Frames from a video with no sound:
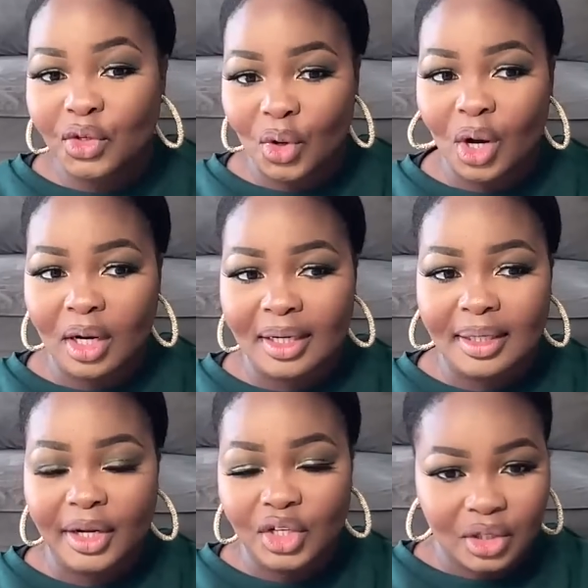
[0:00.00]
you
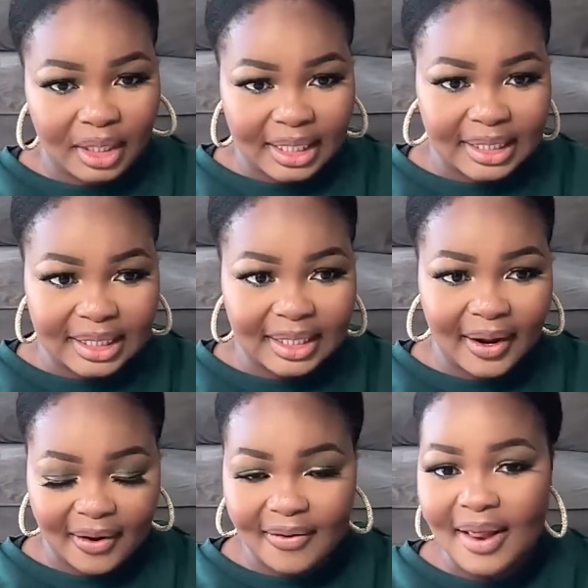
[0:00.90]
are a unit,
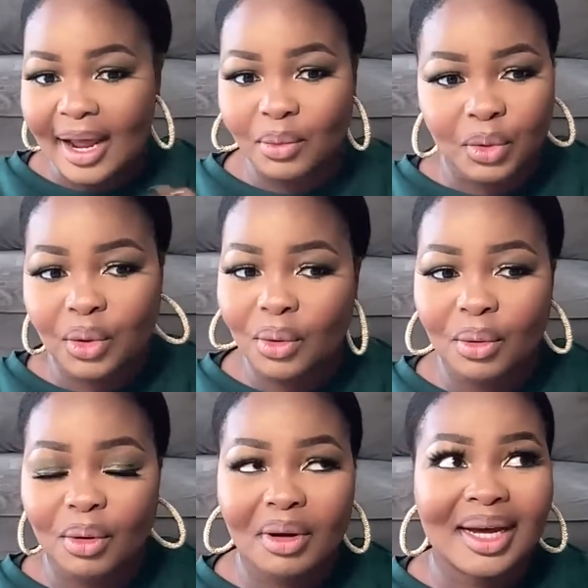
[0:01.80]
and that will
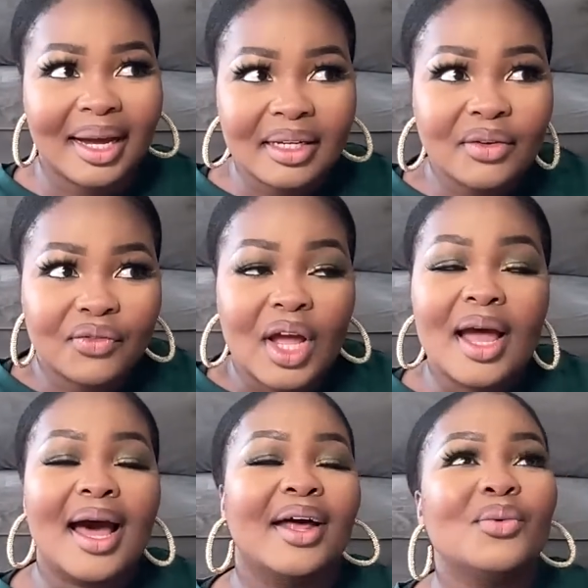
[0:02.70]
kind of,
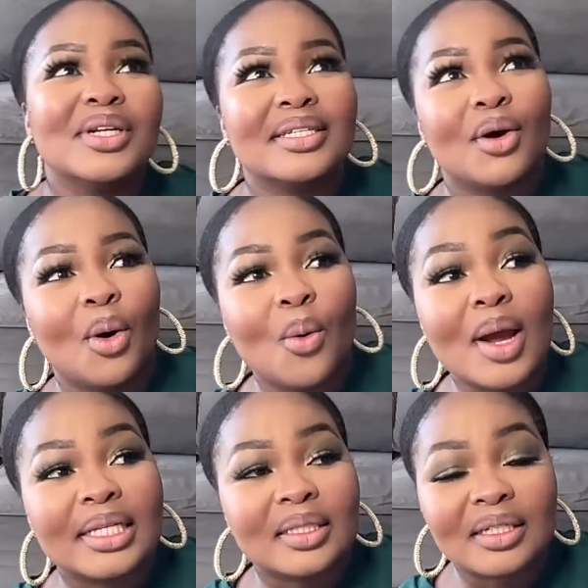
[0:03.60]
I don't want to say
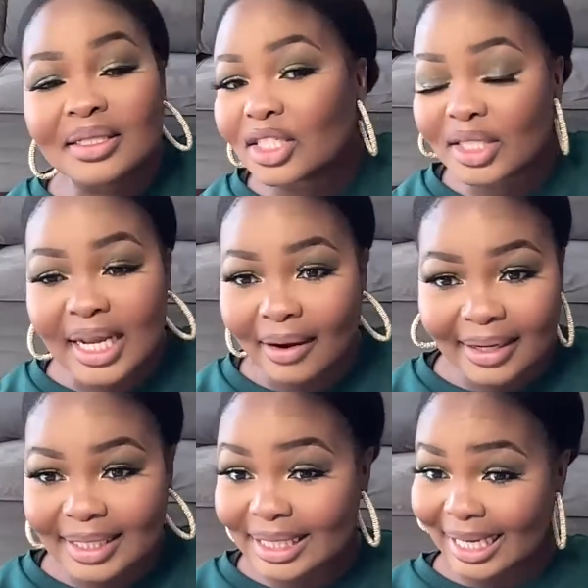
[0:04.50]
always, because just now
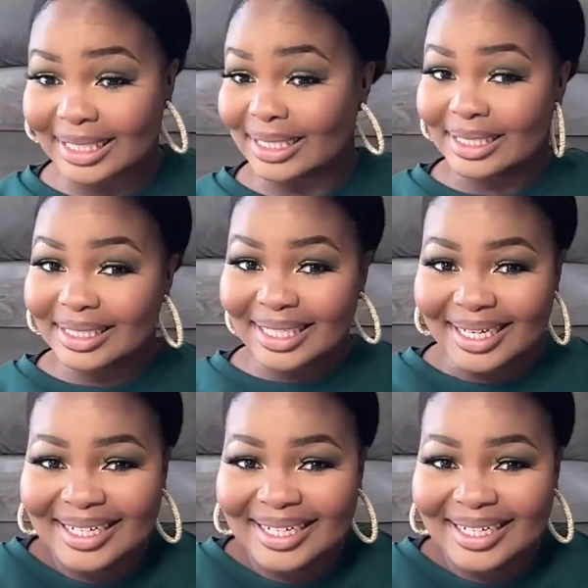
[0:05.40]
it doesn't.